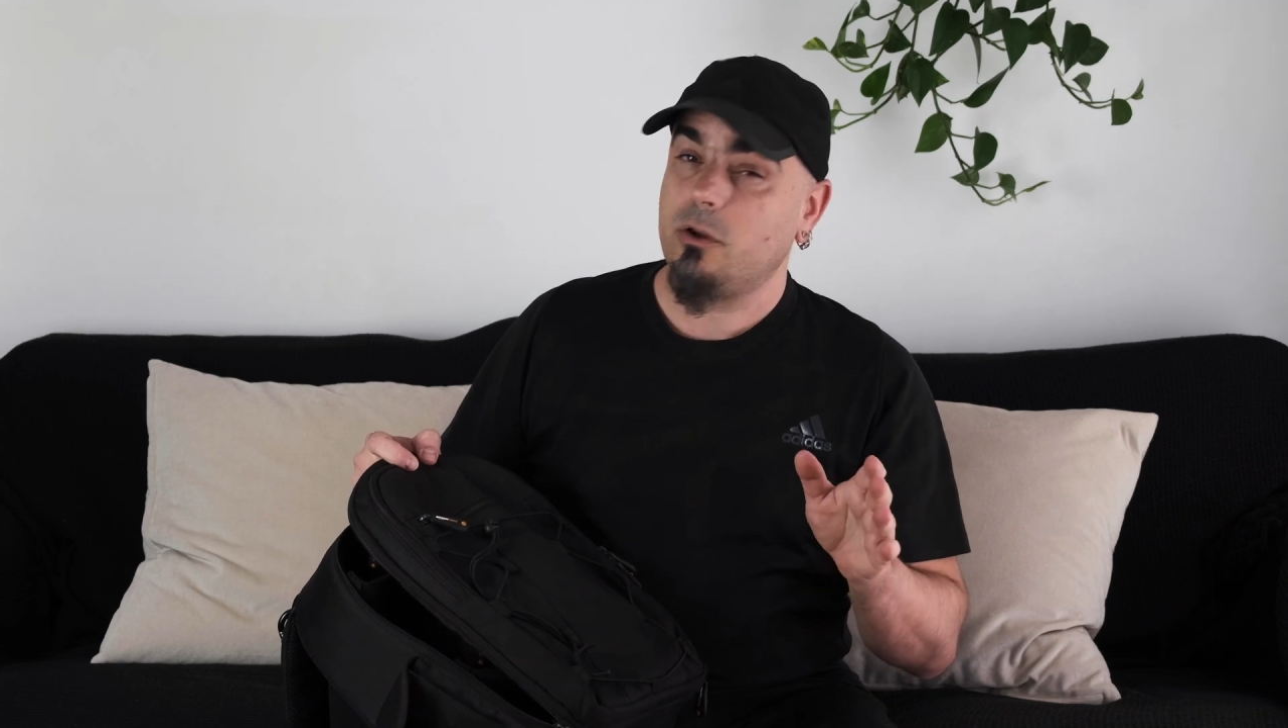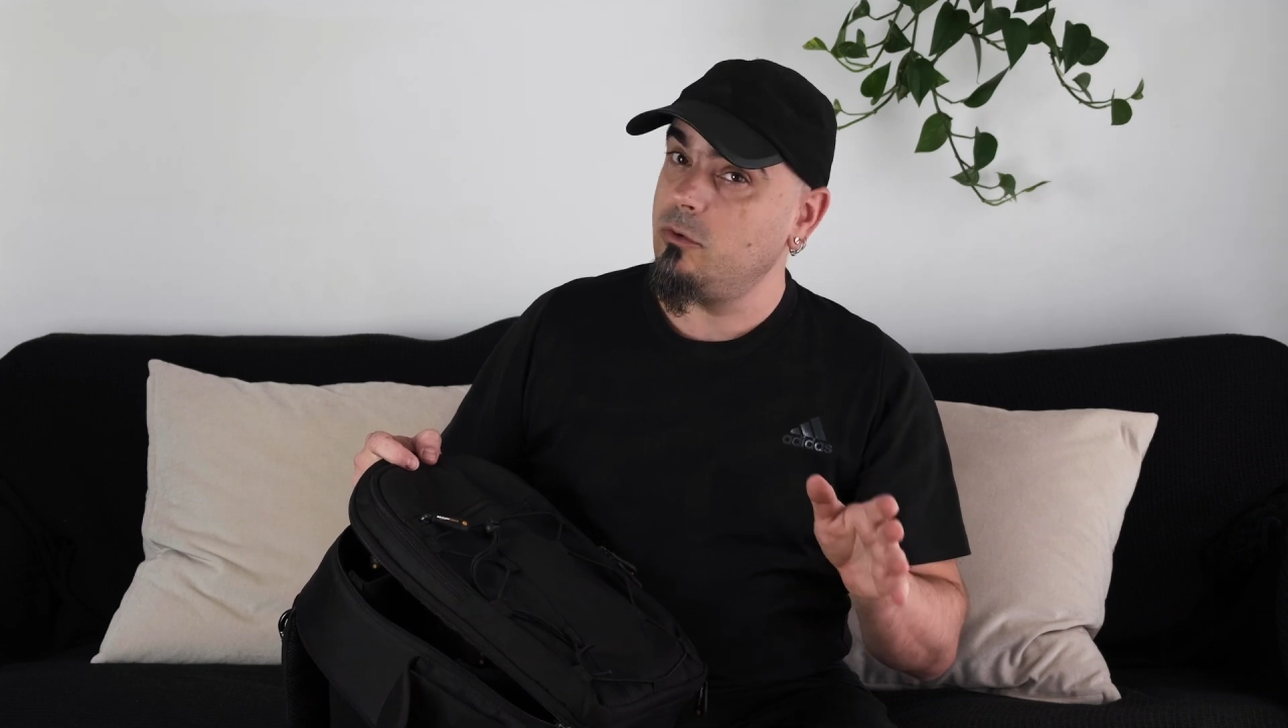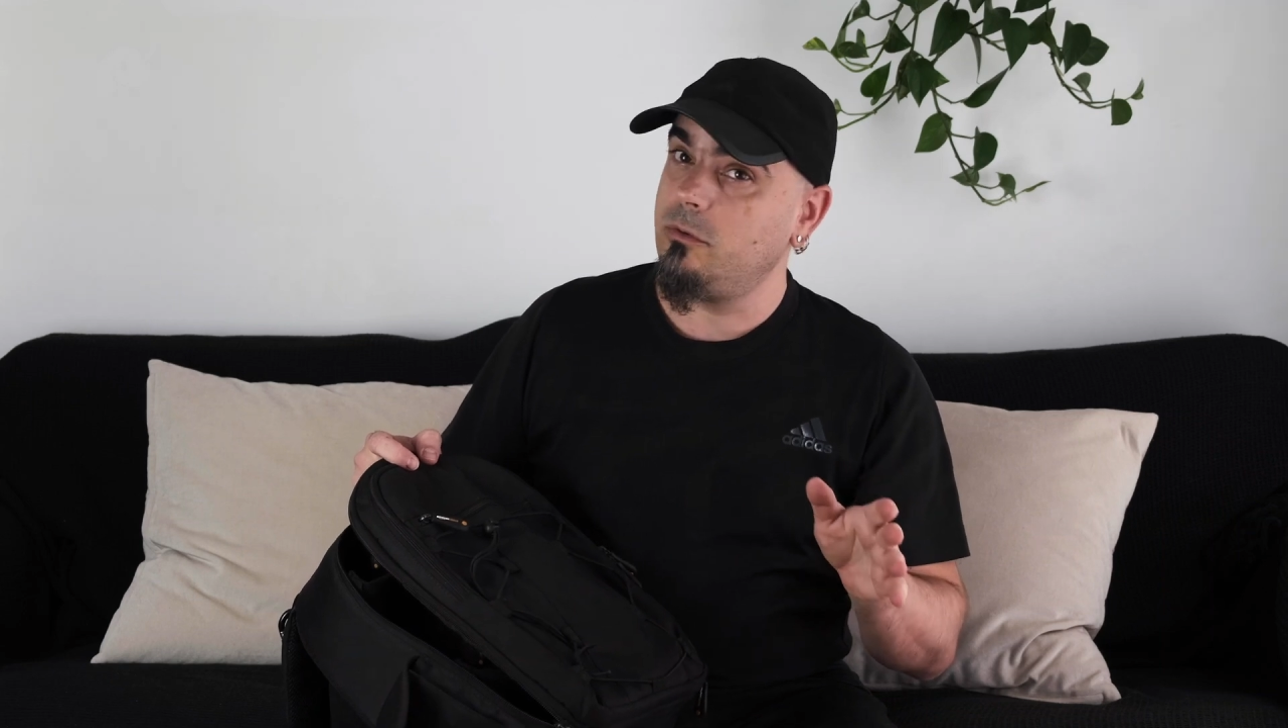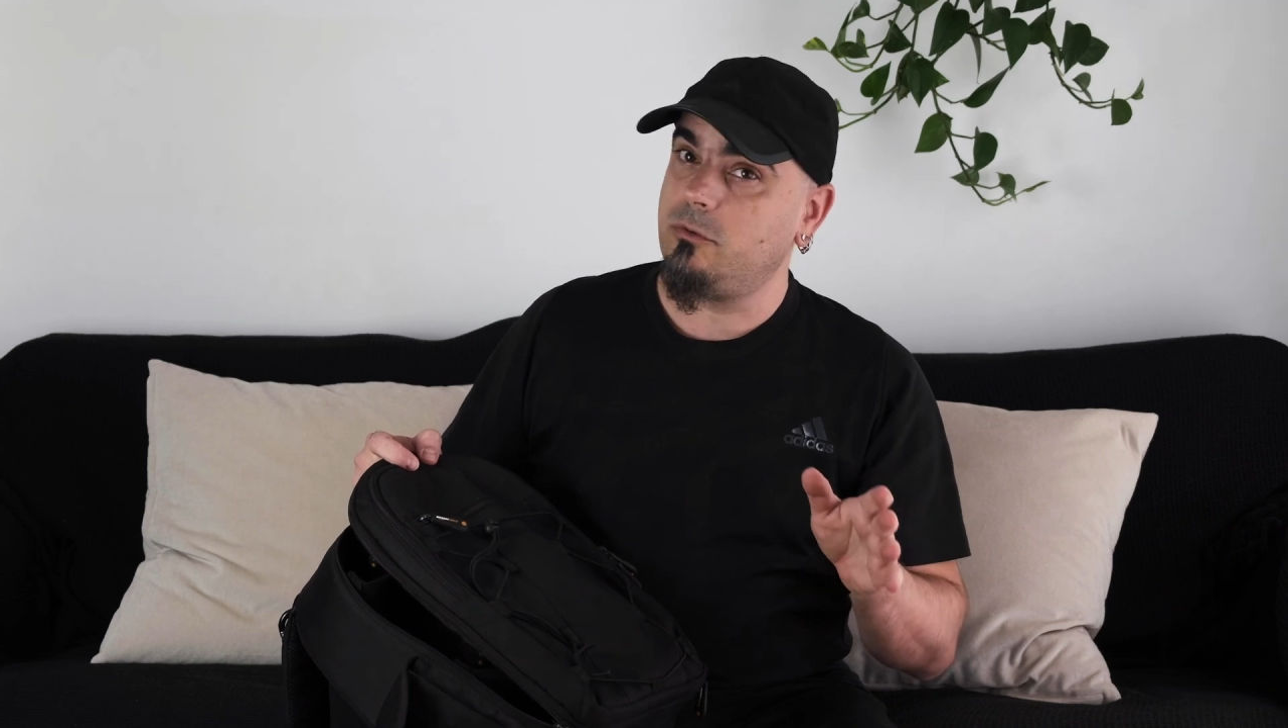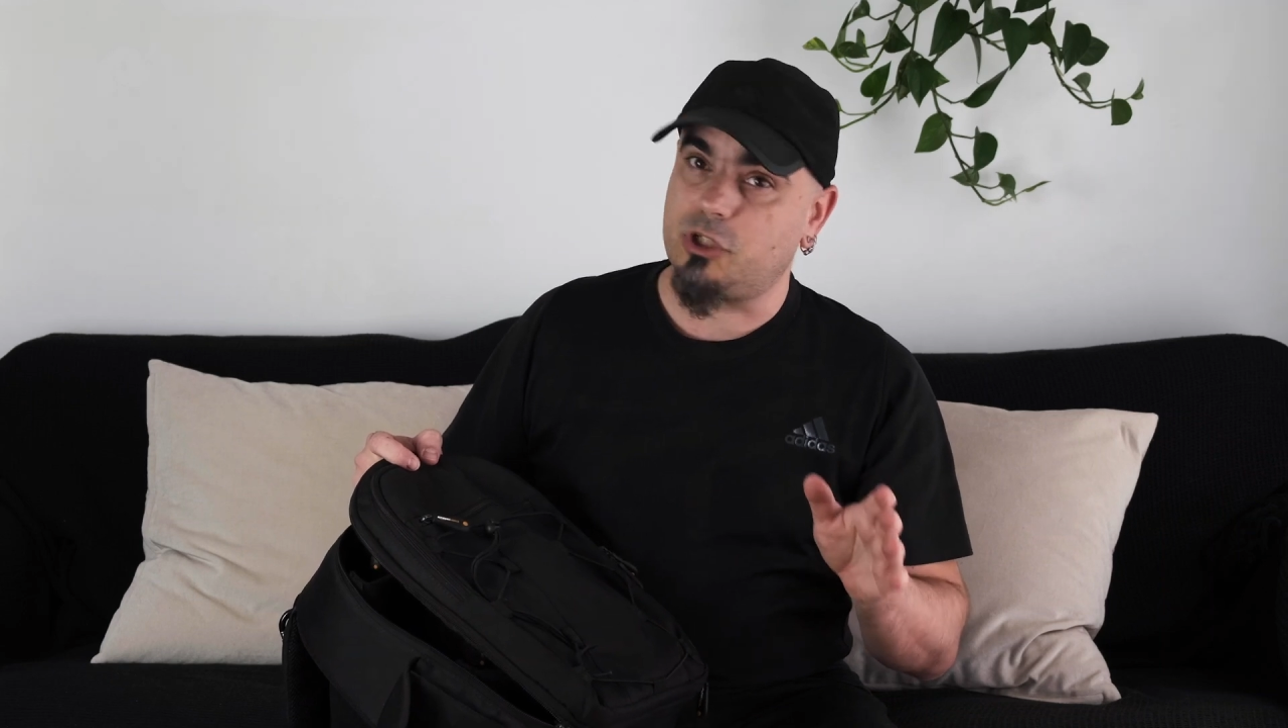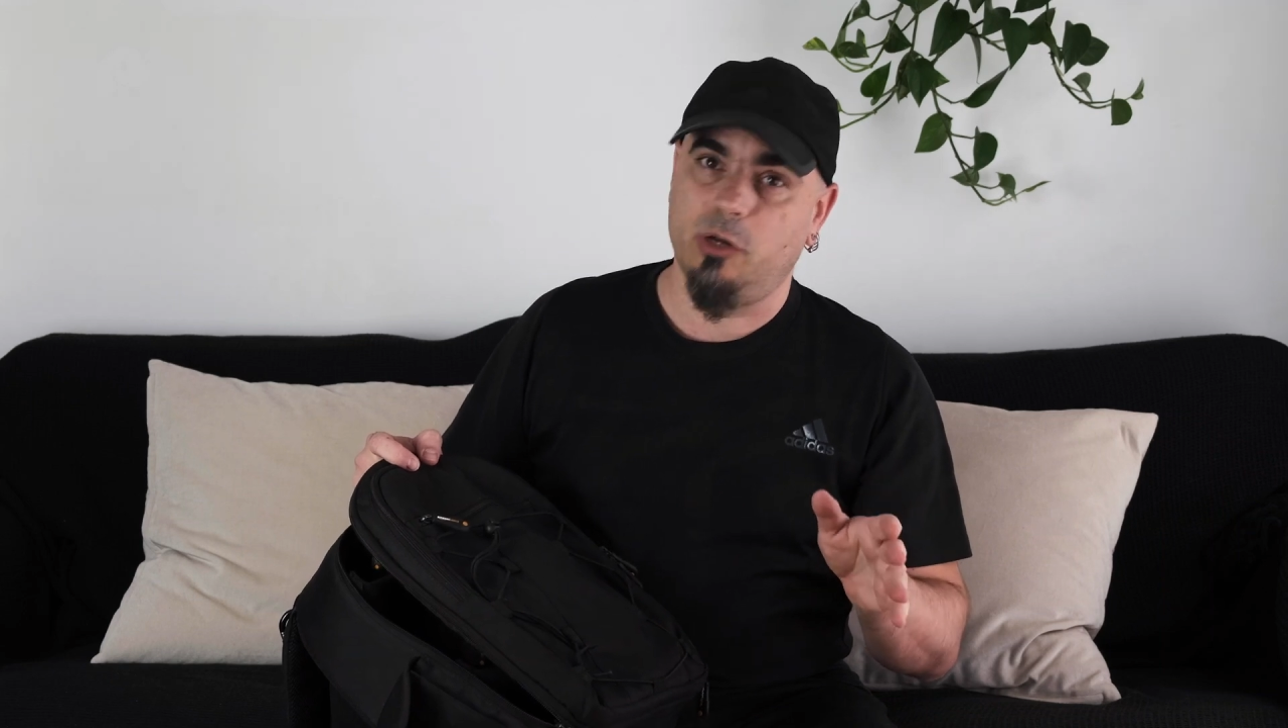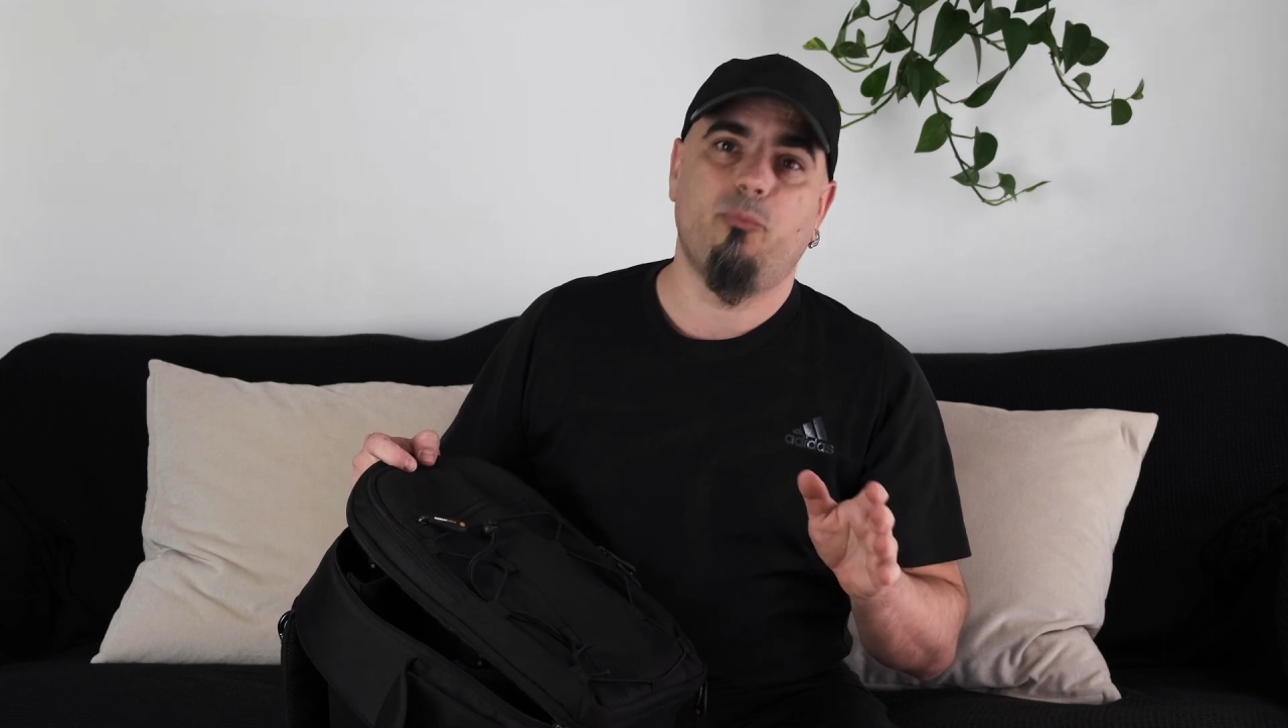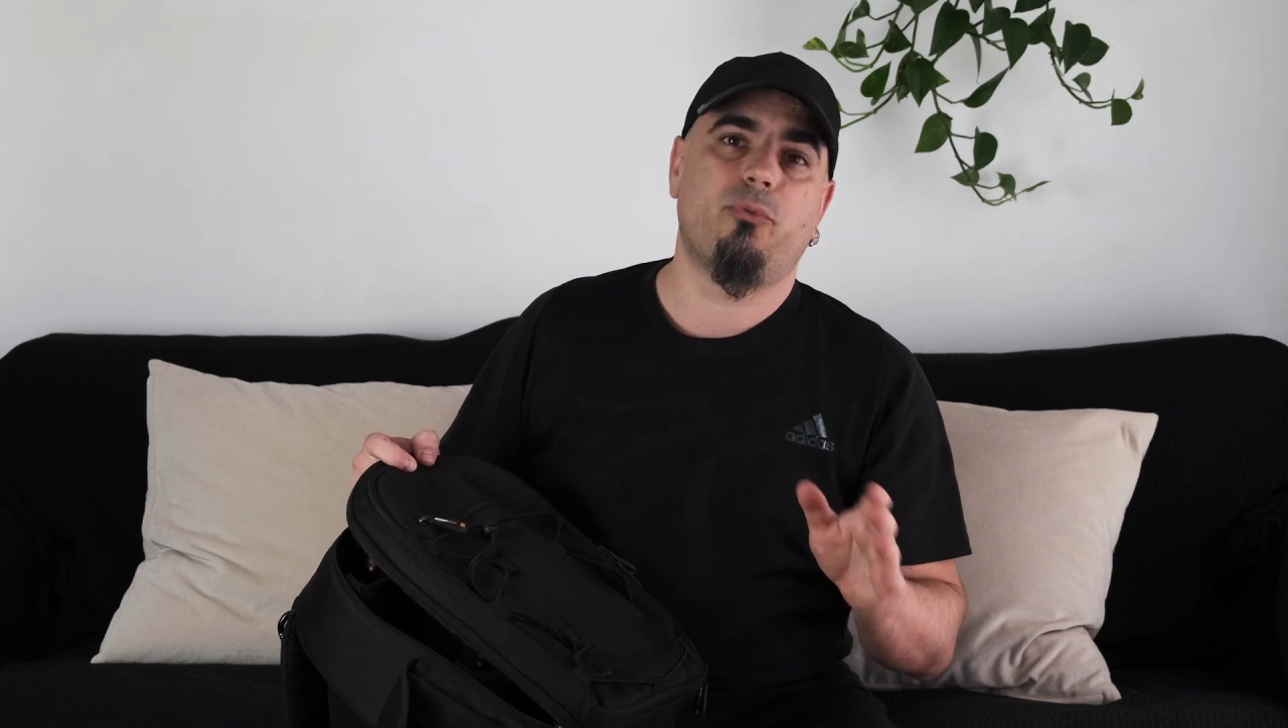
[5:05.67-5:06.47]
good cheap